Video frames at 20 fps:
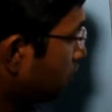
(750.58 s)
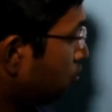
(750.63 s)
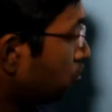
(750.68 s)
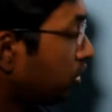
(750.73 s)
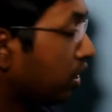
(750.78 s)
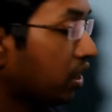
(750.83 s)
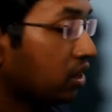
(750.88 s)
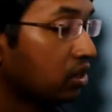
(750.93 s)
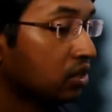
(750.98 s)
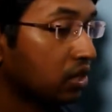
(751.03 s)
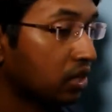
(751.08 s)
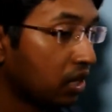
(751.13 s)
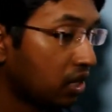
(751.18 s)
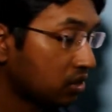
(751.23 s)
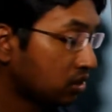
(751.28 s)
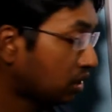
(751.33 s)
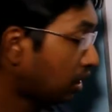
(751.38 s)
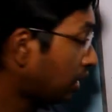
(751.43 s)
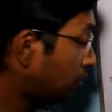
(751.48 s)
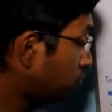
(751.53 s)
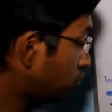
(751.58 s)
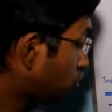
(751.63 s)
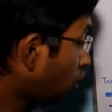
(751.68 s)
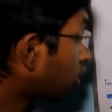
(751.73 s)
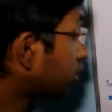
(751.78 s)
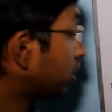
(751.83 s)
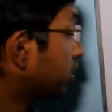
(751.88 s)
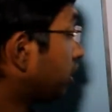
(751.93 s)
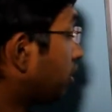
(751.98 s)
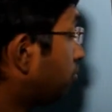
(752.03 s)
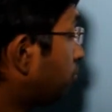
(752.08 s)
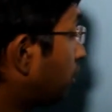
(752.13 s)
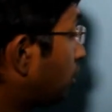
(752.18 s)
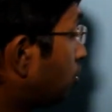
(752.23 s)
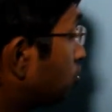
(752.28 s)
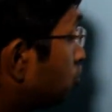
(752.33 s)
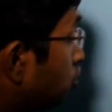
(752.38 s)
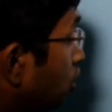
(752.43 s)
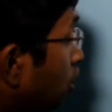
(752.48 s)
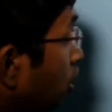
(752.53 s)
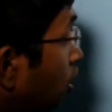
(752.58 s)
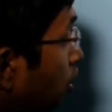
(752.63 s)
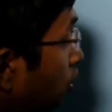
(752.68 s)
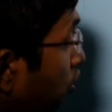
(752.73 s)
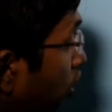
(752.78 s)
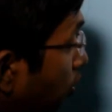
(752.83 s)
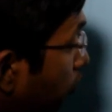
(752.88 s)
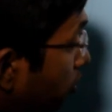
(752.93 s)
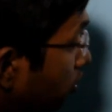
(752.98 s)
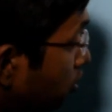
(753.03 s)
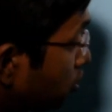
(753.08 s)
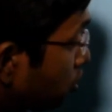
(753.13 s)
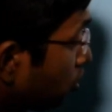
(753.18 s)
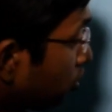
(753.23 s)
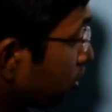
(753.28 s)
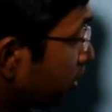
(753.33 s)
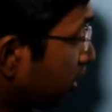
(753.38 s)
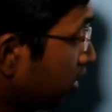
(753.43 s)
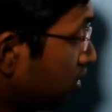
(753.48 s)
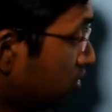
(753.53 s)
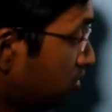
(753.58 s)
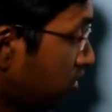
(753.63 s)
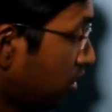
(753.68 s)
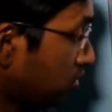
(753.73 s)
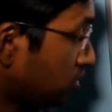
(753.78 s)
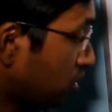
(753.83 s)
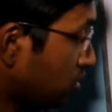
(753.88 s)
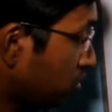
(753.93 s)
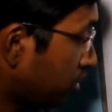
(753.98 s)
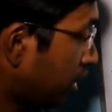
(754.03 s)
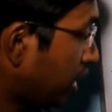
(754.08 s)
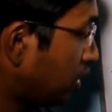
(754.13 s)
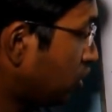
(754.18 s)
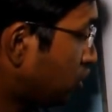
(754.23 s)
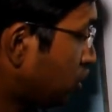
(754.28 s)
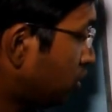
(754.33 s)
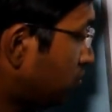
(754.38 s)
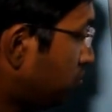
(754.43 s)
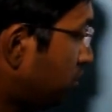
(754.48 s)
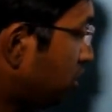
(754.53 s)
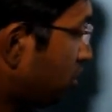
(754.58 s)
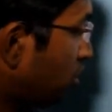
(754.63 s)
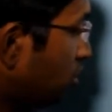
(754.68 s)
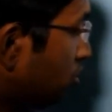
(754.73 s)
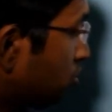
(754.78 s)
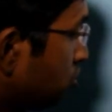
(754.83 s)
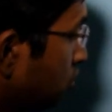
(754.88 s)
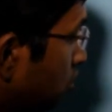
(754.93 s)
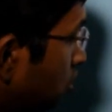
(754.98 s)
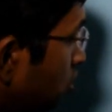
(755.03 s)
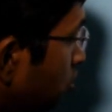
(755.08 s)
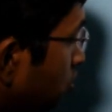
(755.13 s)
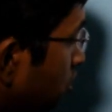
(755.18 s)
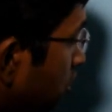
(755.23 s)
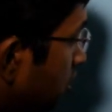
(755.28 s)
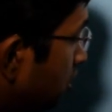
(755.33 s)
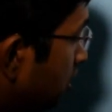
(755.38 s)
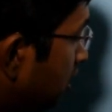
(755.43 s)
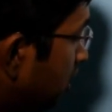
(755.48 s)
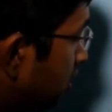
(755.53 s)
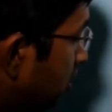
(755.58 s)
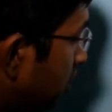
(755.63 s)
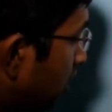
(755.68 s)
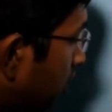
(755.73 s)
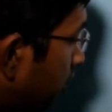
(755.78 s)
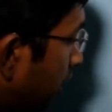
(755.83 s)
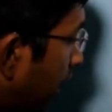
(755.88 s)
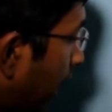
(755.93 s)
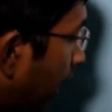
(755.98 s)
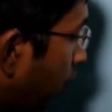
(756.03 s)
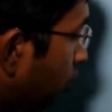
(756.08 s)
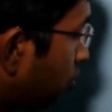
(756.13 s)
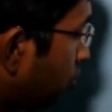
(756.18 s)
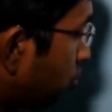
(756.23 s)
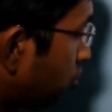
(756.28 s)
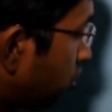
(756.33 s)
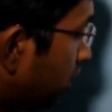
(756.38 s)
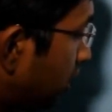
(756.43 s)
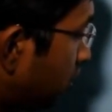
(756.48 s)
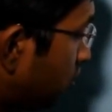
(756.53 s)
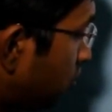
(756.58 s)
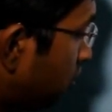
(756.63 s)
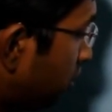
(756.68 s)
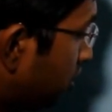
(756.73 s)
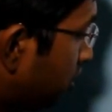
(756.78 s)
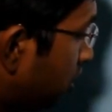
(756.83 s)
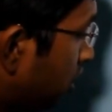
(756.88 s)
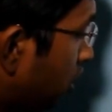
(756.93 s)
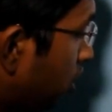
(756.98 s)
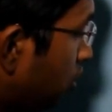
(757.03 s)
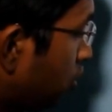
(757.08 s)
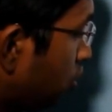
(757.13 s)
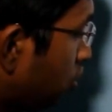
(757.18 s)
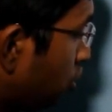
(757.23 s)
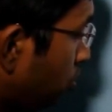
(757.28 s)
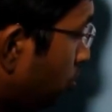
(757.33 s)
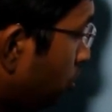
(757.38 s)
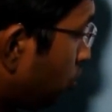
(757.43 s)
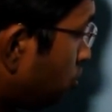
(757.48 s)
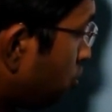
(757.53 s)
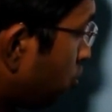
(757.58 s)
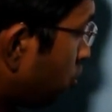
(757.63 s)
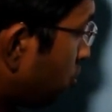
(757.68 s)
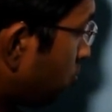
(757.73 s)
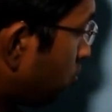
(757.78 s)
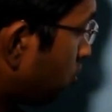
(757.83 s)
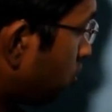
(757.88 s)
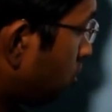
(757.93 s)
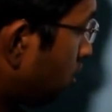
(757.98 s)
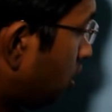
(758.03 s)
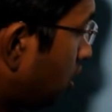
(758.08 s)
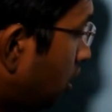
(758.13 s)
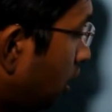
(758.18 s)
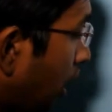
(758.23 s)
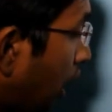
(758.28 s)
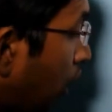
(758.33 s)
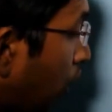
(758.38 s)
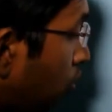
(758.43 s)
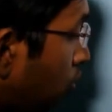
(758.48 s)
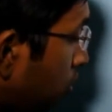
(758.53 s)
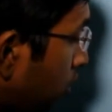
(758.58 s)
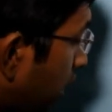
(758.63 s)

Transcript: you can guess I'm talking about Robertsonian translocation, because look, these are acrocentric chromosomes. How